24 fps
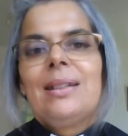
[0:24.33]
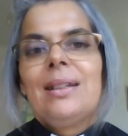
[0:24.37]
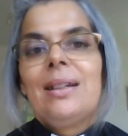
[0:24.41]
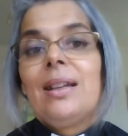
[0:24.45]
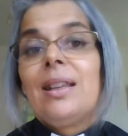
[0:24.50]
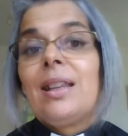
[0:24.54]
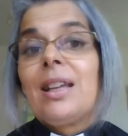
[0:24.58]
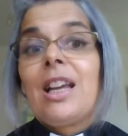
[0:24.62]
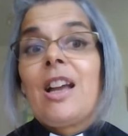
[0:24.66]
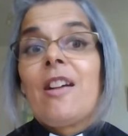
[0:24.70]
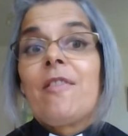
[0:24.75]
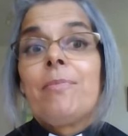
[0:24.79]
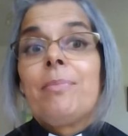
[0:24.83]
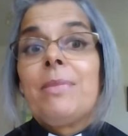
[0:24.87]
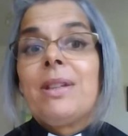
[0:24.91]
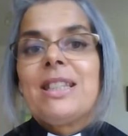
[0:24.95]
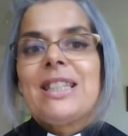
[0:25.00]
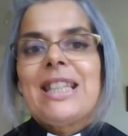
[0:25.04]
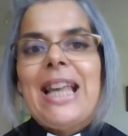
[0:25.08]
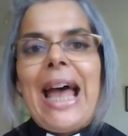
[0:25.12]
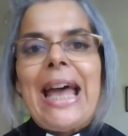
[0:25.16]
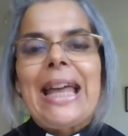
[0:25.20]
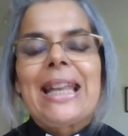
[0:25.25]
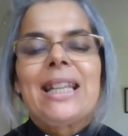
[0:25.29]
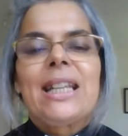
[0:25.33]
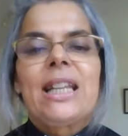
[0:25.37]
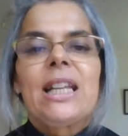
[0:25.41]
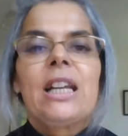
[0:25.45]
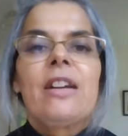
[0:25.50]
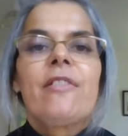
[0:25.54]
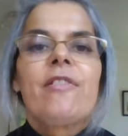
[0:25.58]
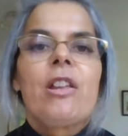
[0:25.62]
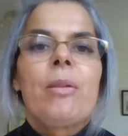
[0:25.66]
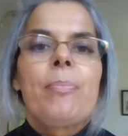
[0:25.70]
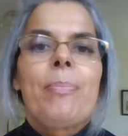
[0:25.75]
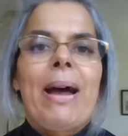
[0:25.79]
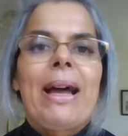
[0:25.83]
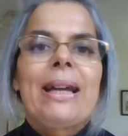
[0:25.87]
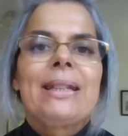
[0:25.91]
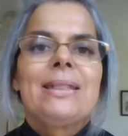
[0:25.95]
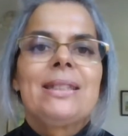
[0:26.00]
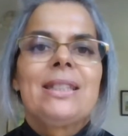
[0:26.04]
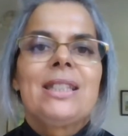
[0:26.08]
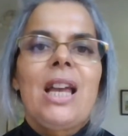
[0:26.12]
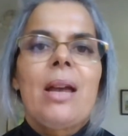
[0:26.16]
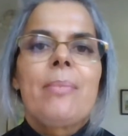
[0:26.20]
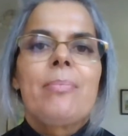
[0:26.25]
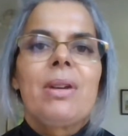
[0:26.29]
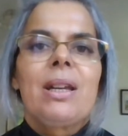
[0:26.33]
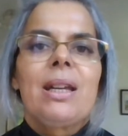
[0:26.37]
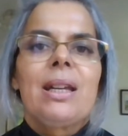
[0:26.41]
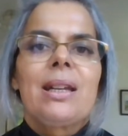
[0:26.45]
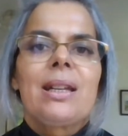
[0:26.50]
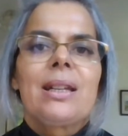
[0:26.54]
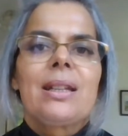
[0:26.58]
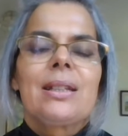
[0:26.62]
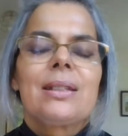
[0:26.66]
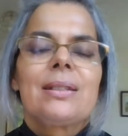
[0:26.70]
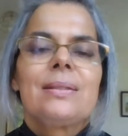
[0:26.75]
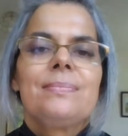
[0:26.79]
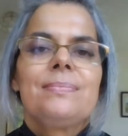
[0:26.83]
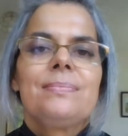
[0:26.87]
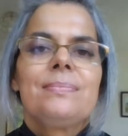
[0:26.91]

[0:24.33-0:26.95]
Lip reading: at the government's handling of the pandemic.